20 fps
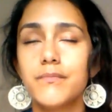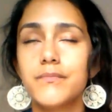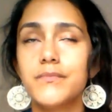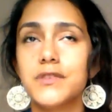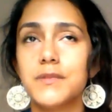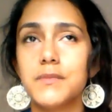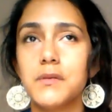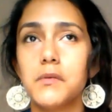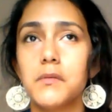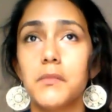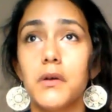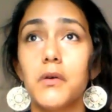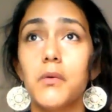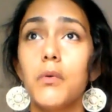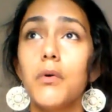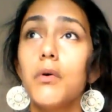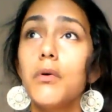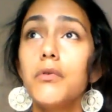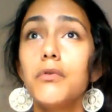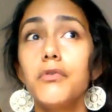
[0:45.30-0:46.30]
some people are like,
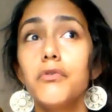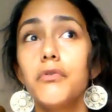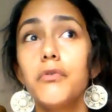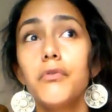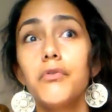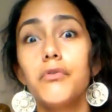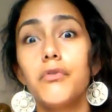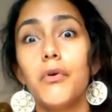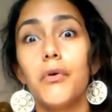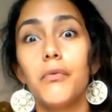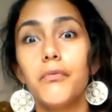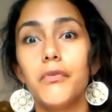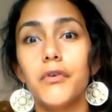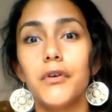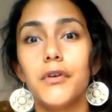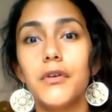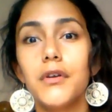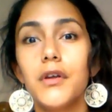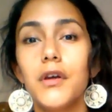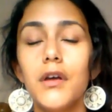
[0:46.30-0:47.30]
well, your shoes don't
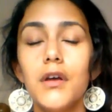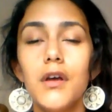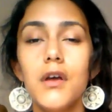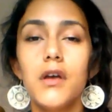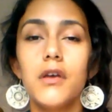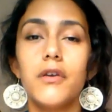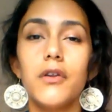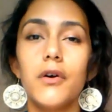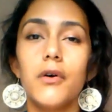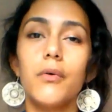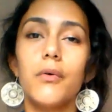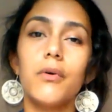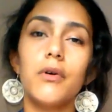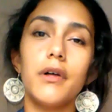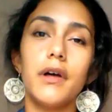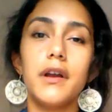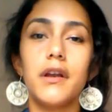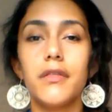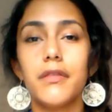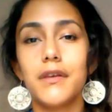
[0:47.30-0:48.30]
fit. Well,
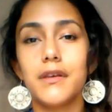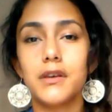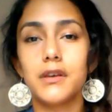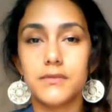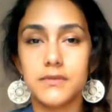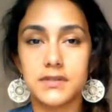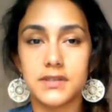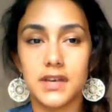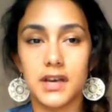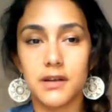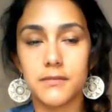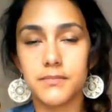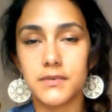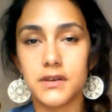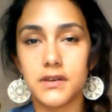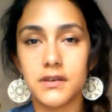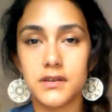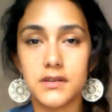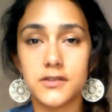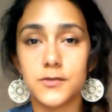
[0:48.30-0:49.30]
I didn't think it was that,
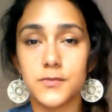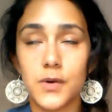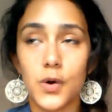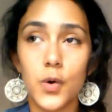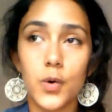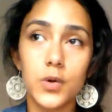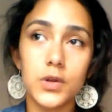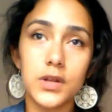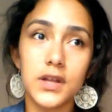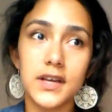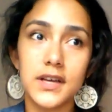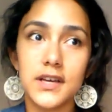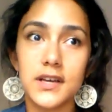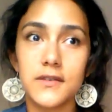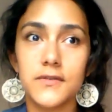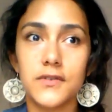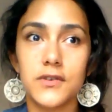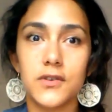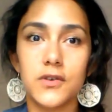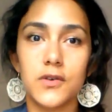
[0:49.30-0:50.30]
because my whole
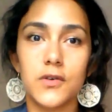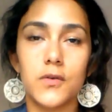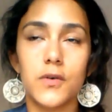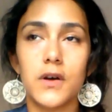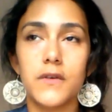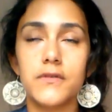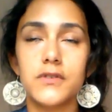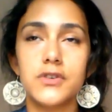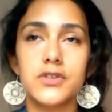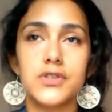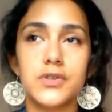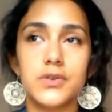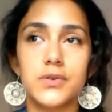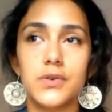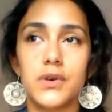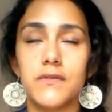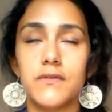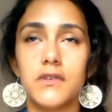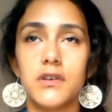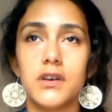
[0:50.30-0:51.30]
life, every
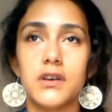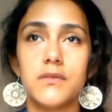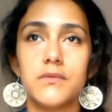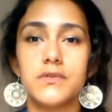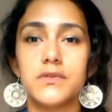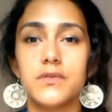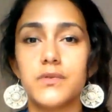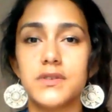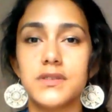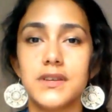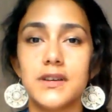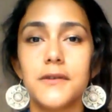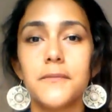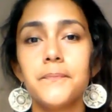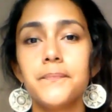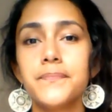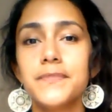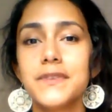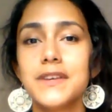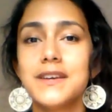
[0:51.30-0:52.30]
shoe, I feel like it was always like
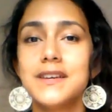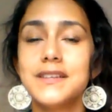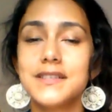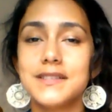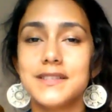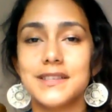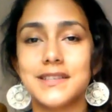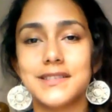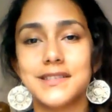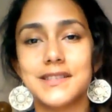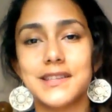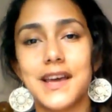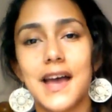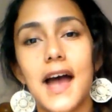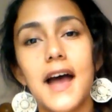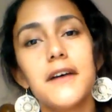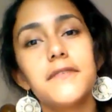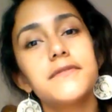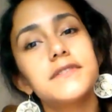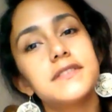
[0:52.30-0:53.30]

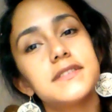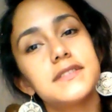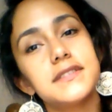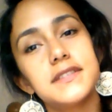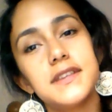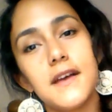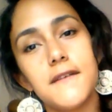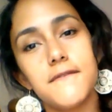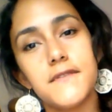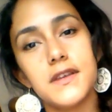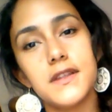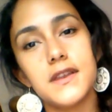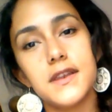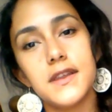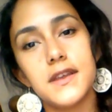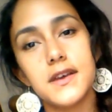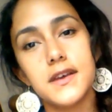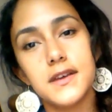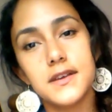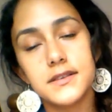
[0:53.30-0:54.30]
6.5, 7.
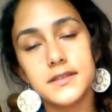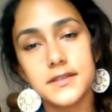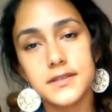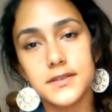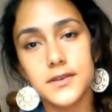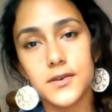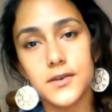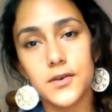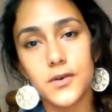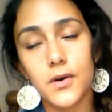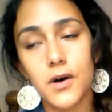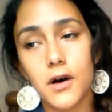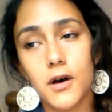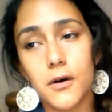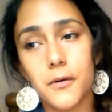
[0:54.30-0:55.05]
So,